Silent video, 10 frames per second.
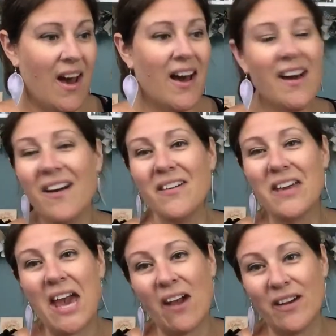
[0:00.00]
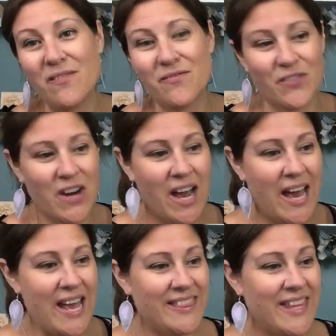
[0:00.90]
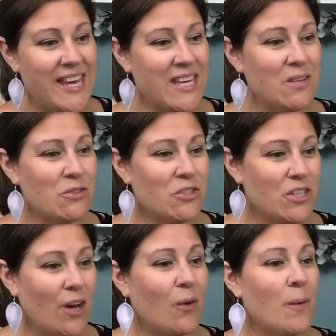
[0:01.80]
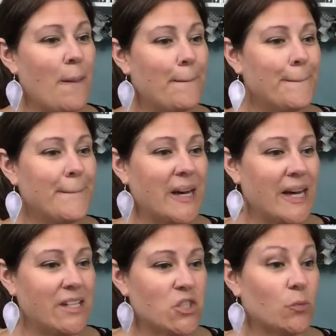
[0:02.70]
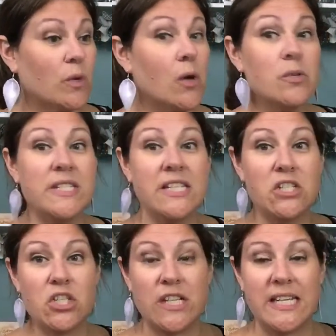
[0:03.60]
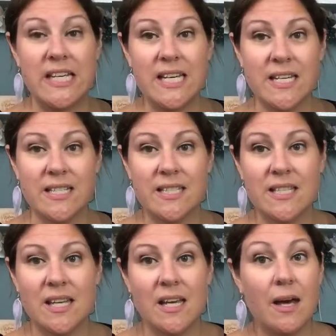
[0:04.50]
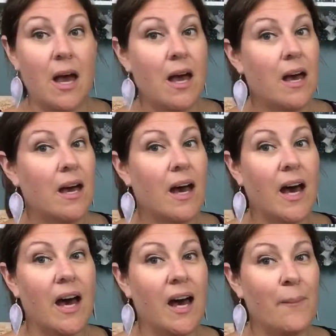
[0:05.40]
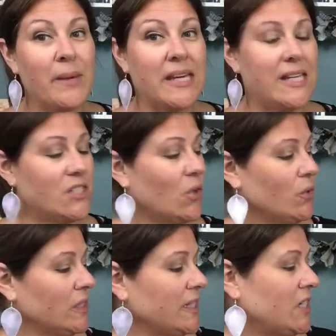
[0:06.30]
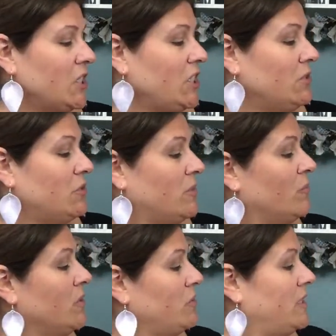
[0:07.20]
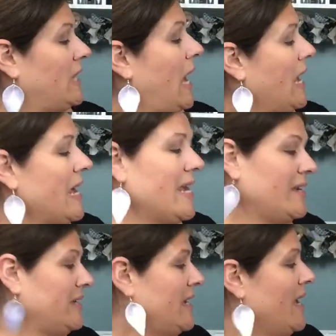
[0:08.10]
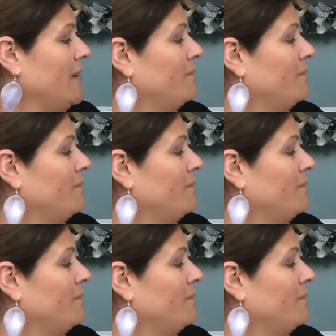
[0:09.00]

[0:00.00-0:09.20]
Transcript: Oh, Carrie Fry, thank you so much. Rosy Cheeks. Um, he totally could use some rosy. I, yeah.